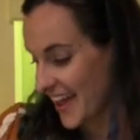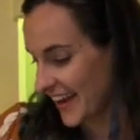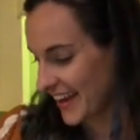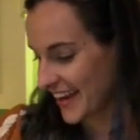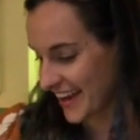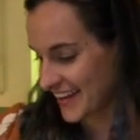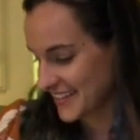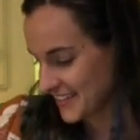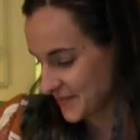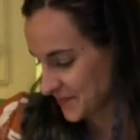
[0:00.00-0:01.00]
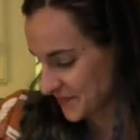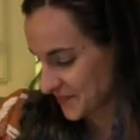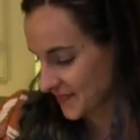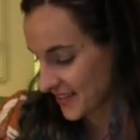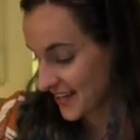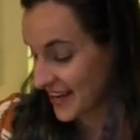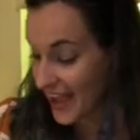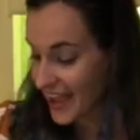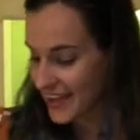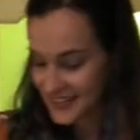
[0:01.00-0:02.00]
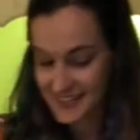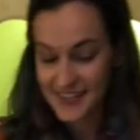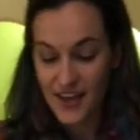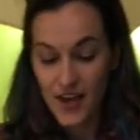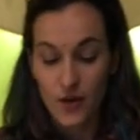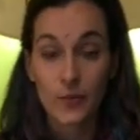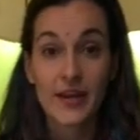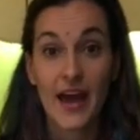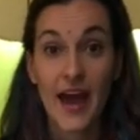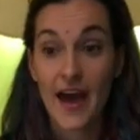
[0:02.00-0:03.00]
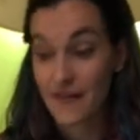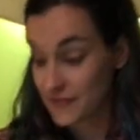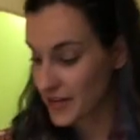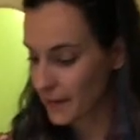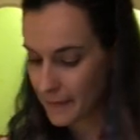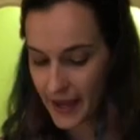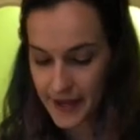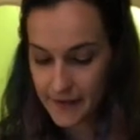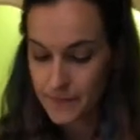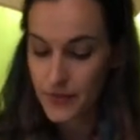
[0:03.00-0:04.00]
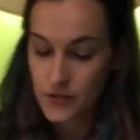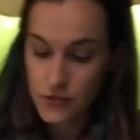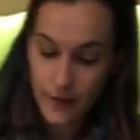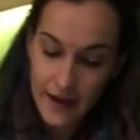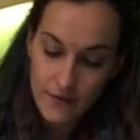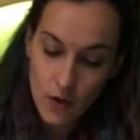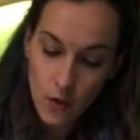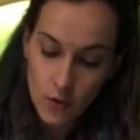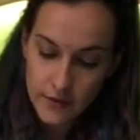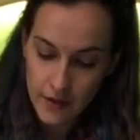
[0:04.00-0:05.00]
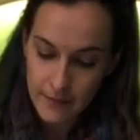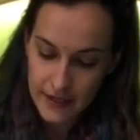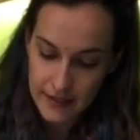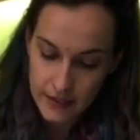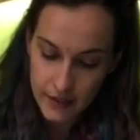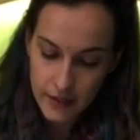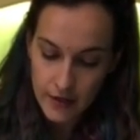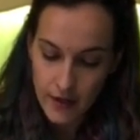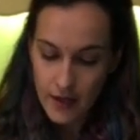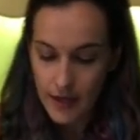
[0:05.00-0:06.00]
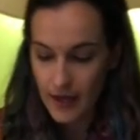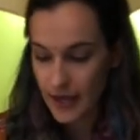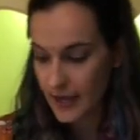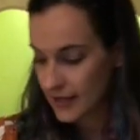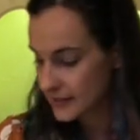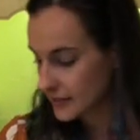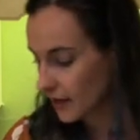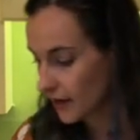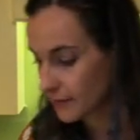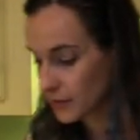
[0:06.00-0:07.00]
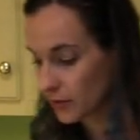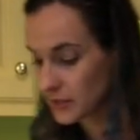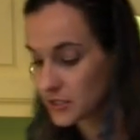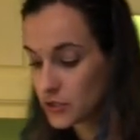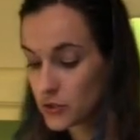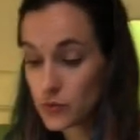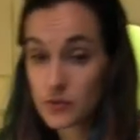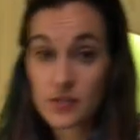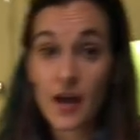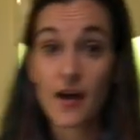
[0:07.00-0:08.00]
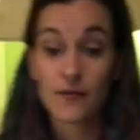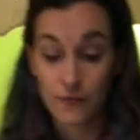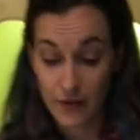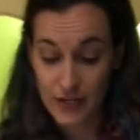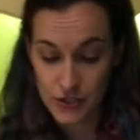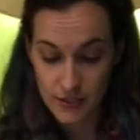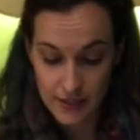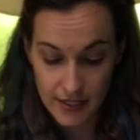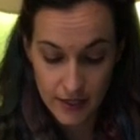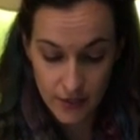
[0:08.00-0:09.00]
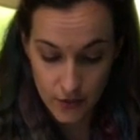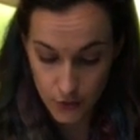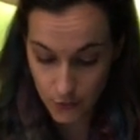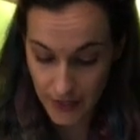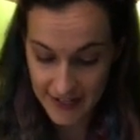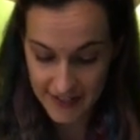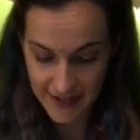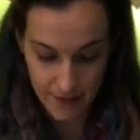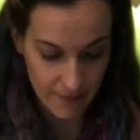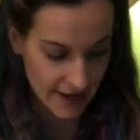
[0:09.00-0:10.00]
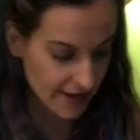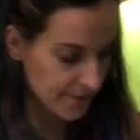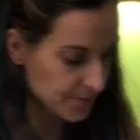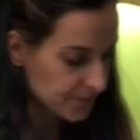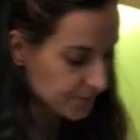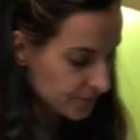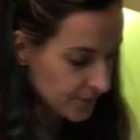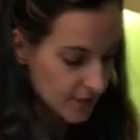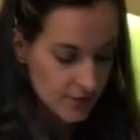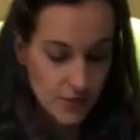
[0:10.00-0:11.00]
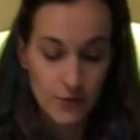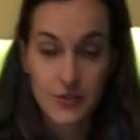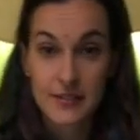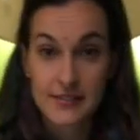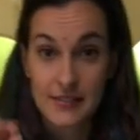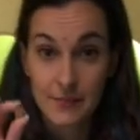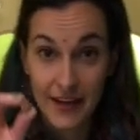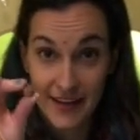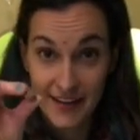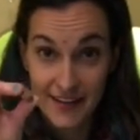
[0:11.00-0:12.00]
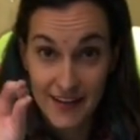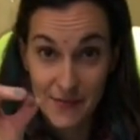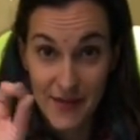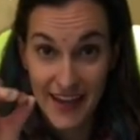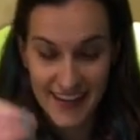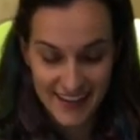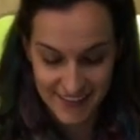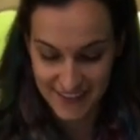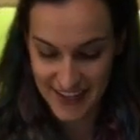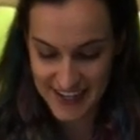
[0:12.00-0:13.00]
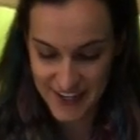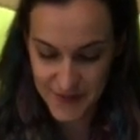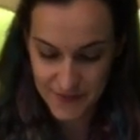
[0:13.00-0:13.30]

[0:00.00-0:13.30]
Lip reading: And next we have nutmeg. So I have a whole nutmeg here, and I'm going to use freshly grated nutmeg. So you can see my nutmeg right here.